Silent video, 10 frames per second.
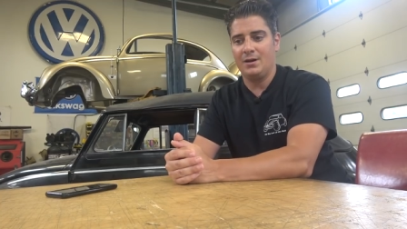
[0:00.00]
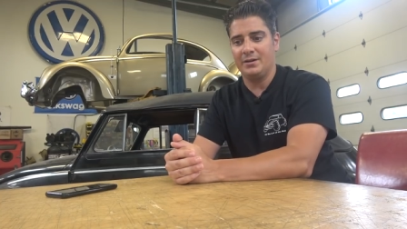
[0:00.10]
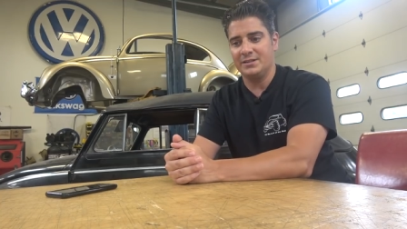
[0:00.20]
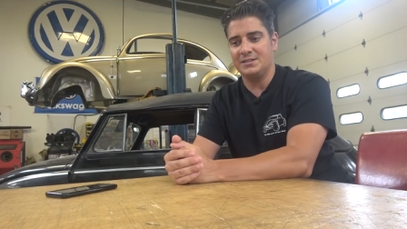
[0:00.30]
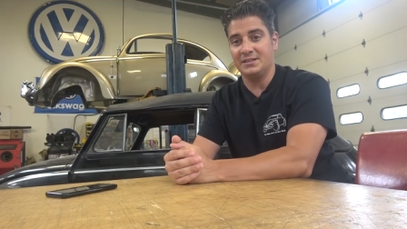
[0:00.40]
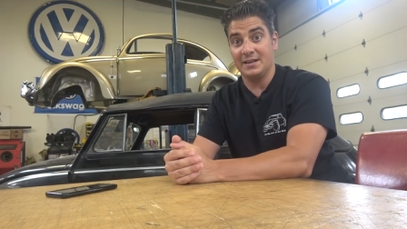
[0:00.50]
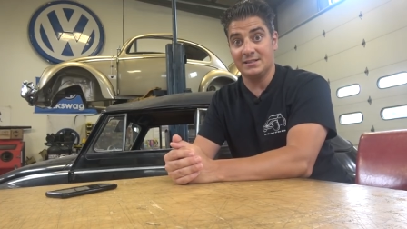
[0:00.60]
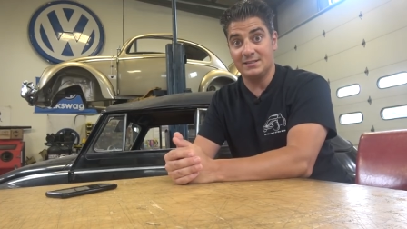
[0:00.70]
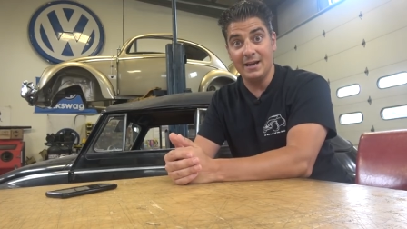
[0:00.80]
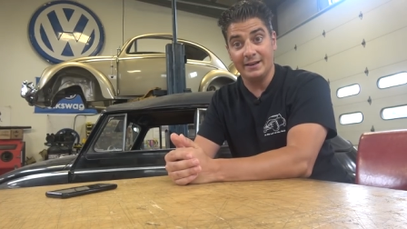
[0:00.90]
in
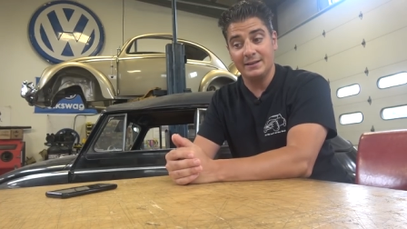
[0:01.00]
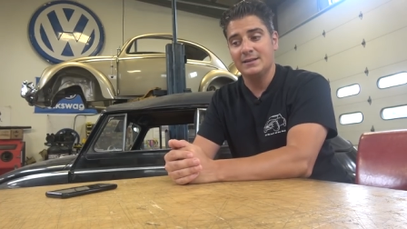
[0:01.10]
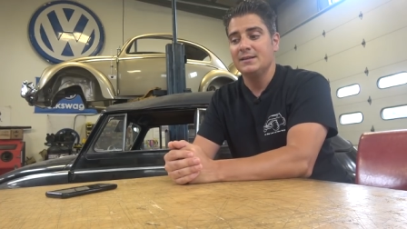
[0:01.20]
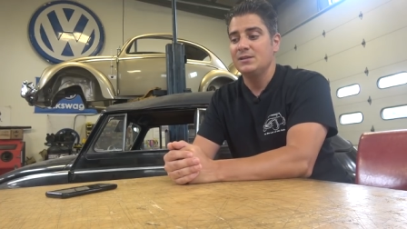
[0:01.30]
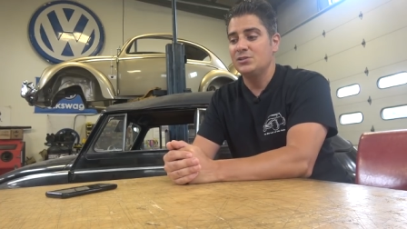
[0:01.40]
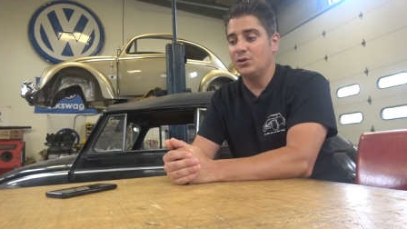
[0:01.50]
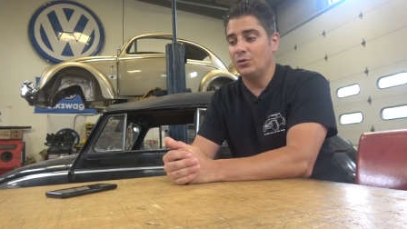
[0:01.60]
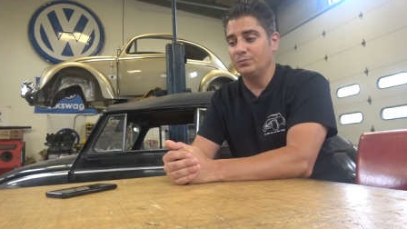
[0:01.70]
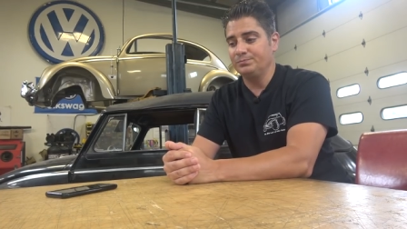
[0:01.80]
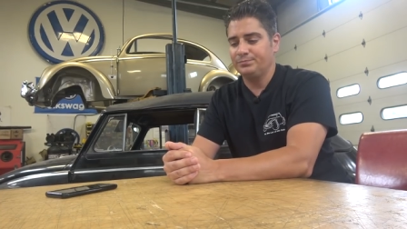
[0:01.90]
today's day?
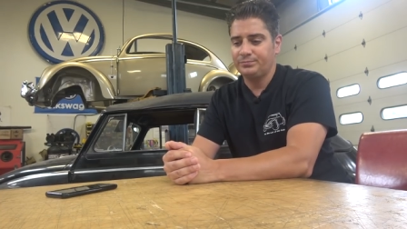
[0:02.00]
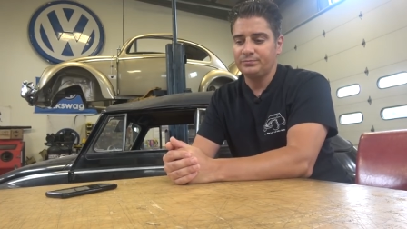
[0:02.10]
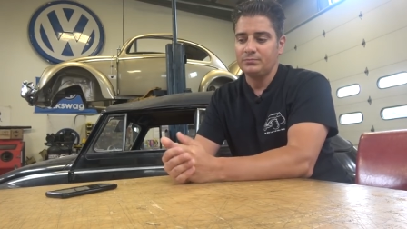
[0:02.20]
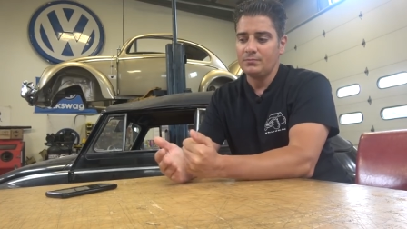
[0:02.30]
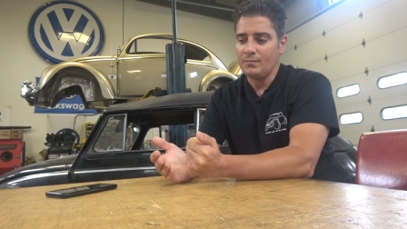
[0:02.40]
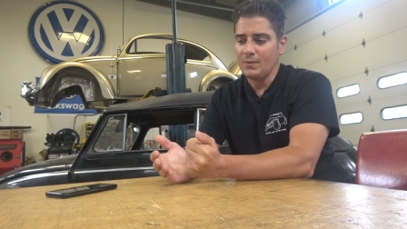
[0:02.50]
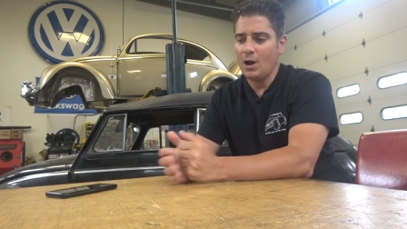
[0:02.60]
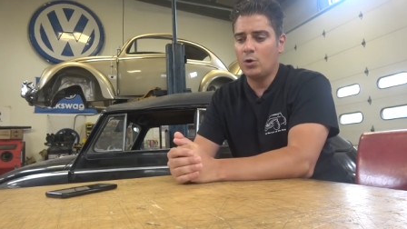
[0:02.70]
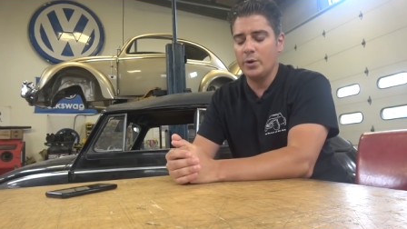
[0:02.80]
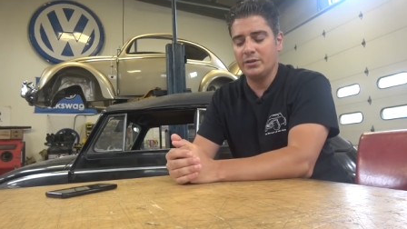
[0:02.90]
So
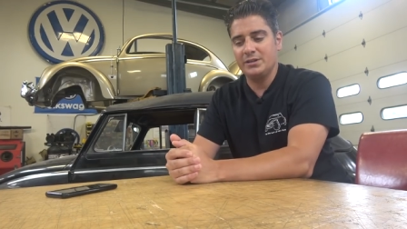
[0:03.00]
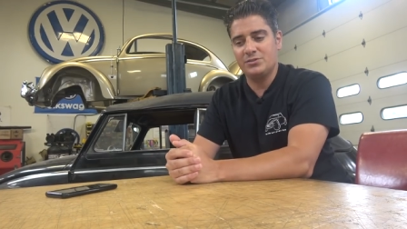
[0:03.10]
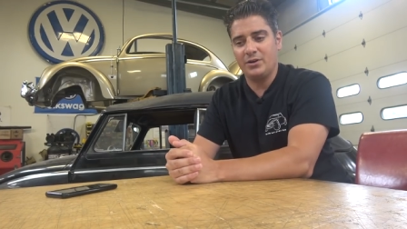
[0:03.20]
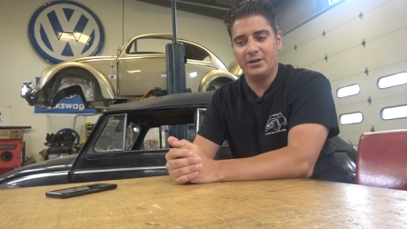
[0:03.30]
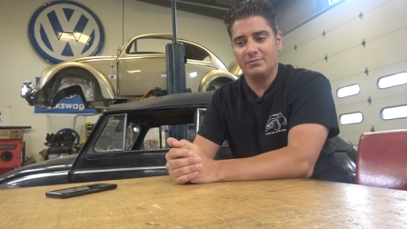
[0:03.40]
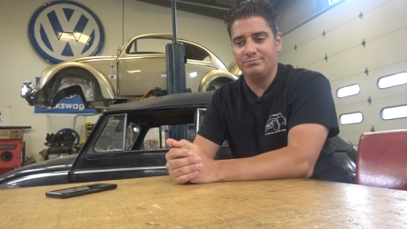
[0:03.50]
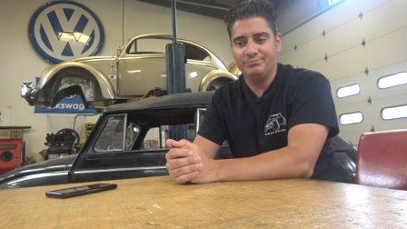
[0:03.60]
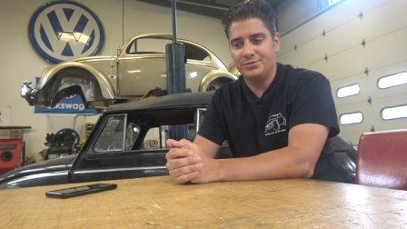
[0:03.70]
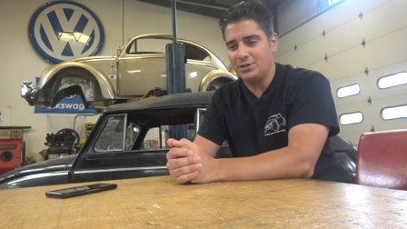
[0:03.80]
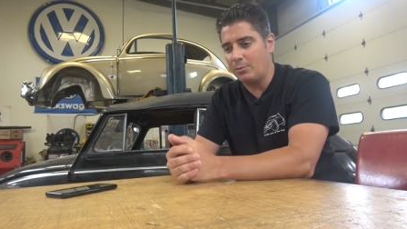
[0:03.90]
I'll quickly try to
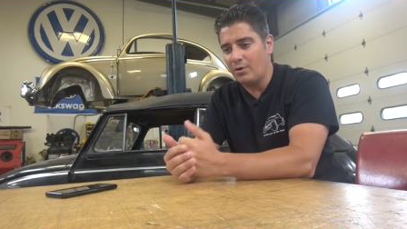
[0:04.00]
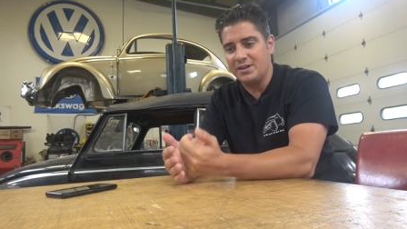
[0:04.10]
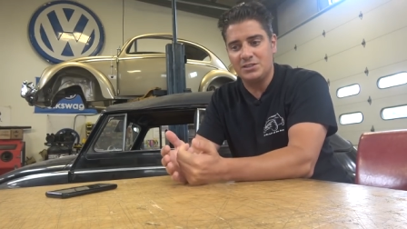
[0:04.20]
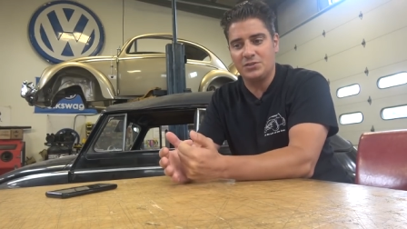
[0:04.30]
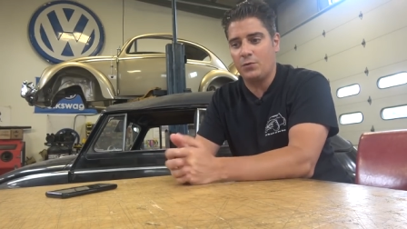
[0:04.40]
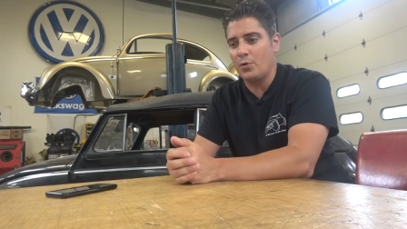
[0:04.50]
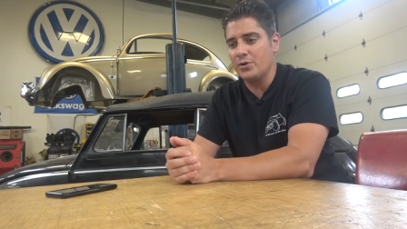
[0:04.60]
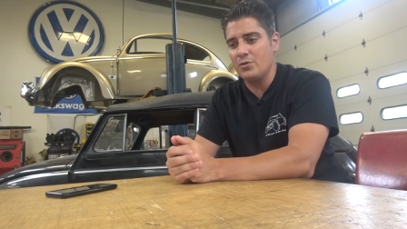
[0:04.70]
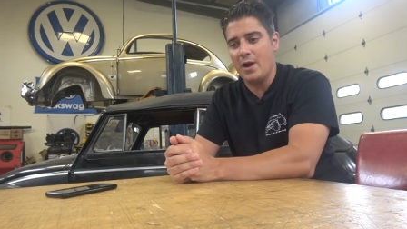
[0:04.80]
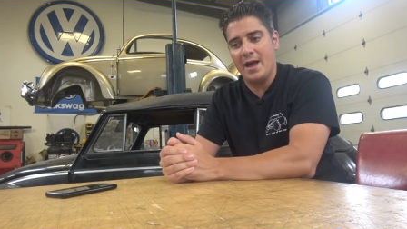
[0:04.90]
summarize this for
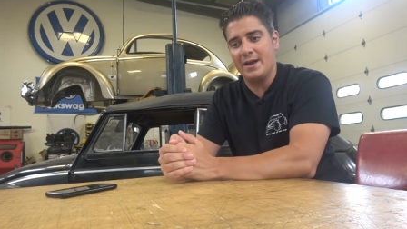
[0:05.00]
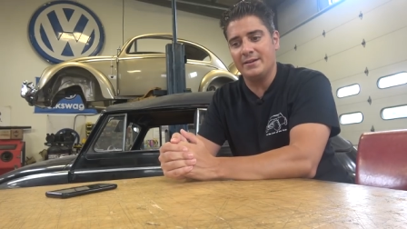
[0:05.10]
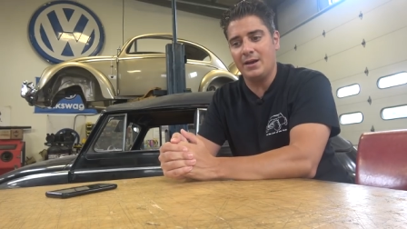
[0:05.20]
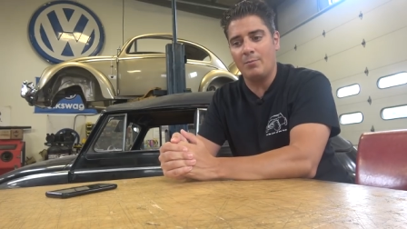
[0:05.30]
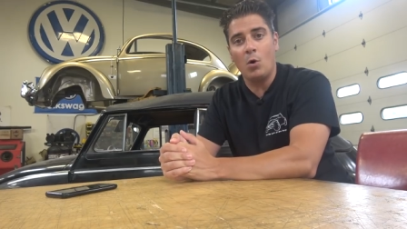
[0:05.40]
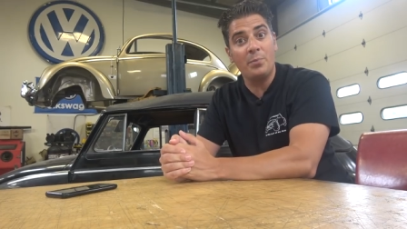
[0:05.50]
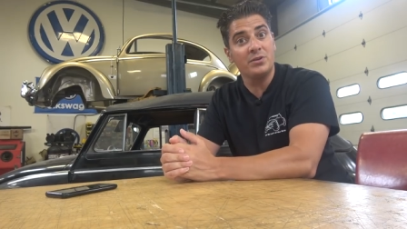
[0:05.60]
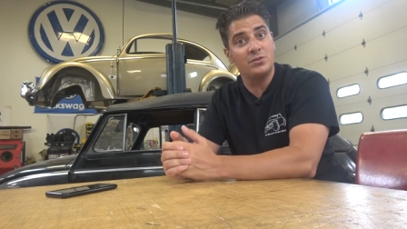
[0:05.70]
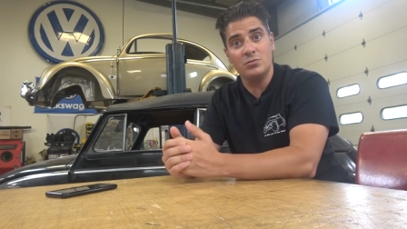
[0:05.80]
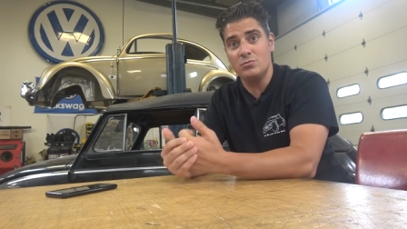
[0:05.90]
you, and I'm
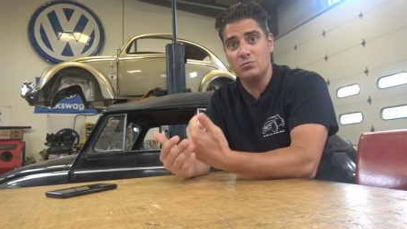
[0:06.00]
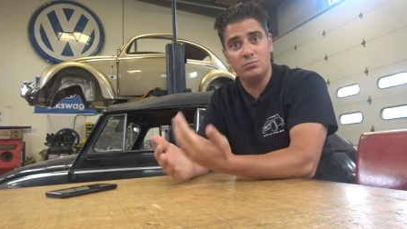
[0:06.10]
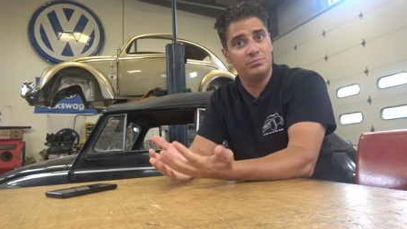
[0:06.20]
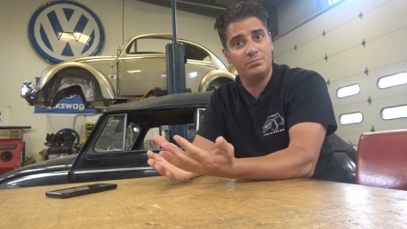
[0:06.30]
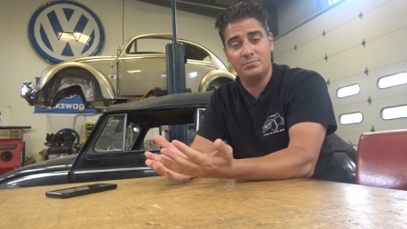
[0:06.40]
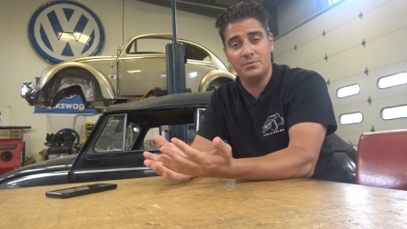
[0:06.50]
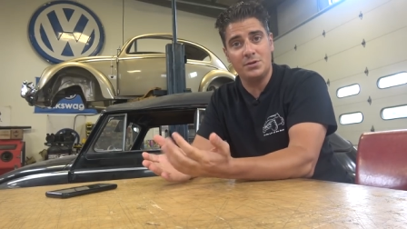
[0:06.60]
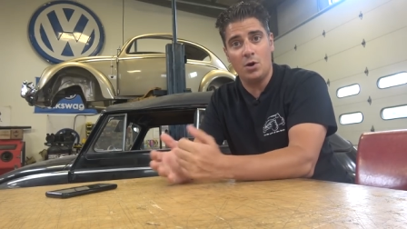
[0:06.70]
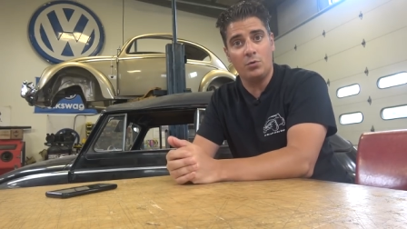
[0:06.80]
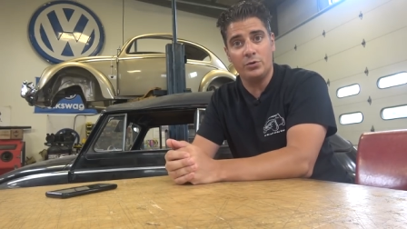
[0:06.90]
open to,
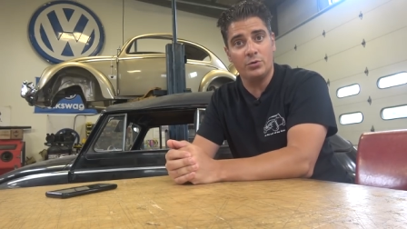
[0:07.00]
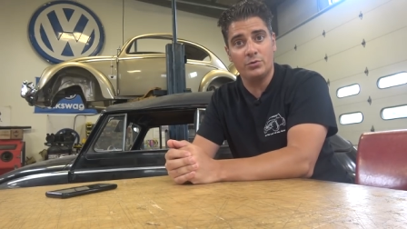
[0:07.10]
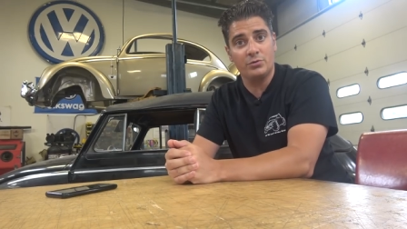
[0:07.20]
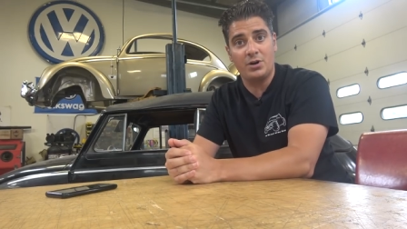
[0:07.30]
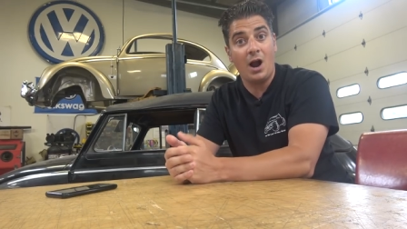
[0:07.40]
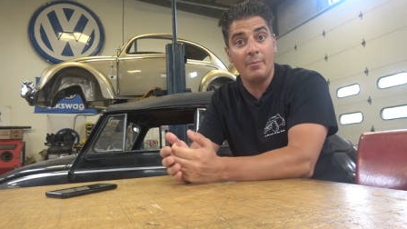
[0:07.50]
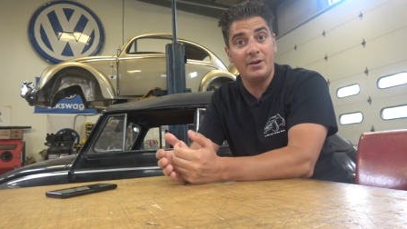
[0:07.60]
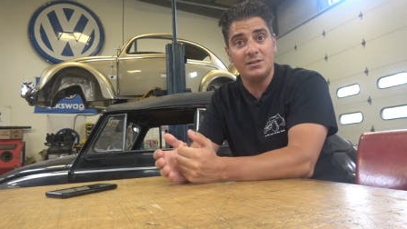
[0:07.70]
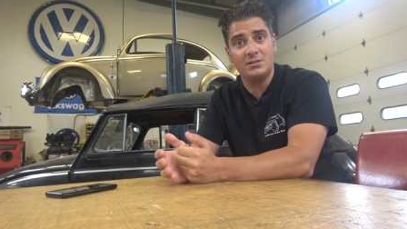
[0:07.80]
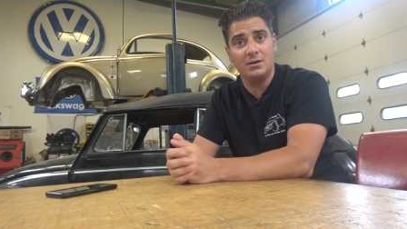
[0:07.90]
you know, your
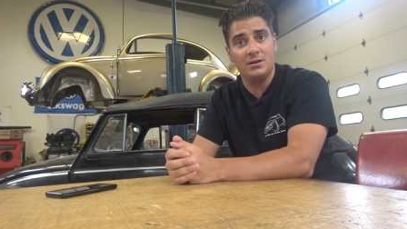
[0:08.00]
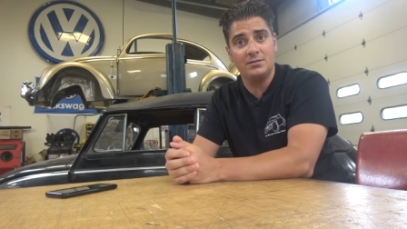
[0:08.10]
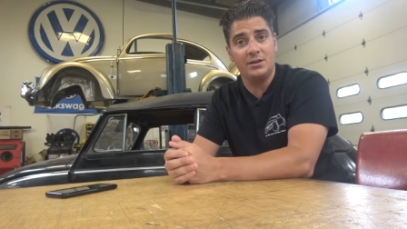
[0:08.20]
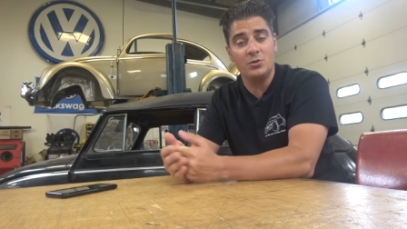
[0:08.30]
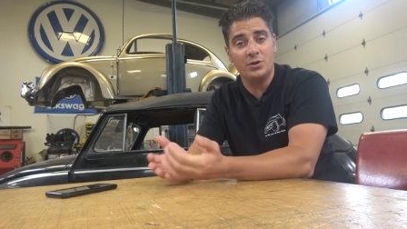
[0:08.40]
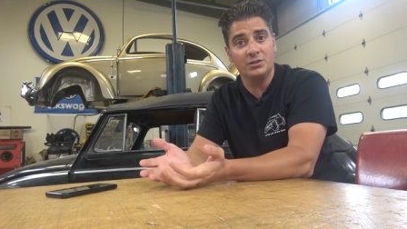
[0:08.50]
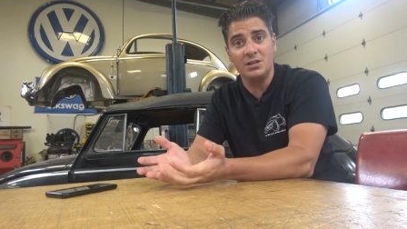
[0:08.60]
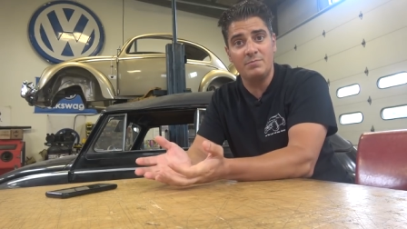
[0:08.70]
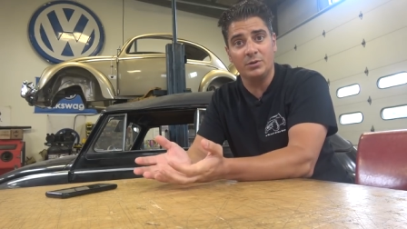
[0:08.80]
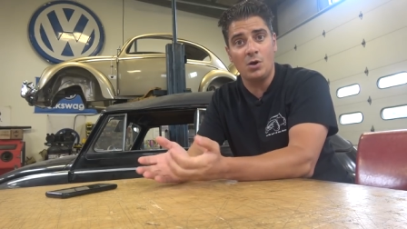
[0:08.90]
comments that you can
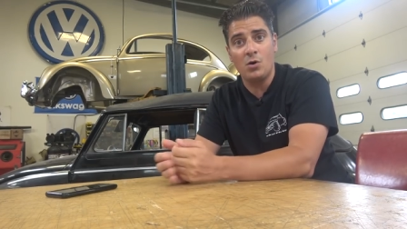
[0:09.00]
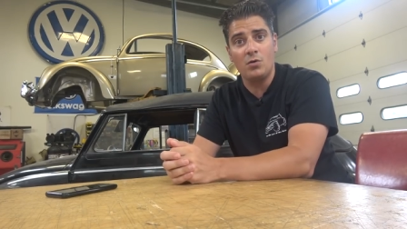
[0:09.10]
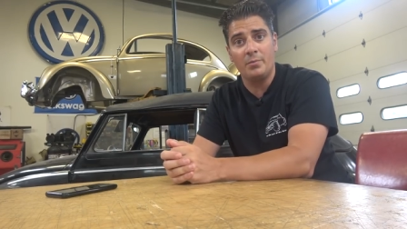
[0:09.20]
leave below.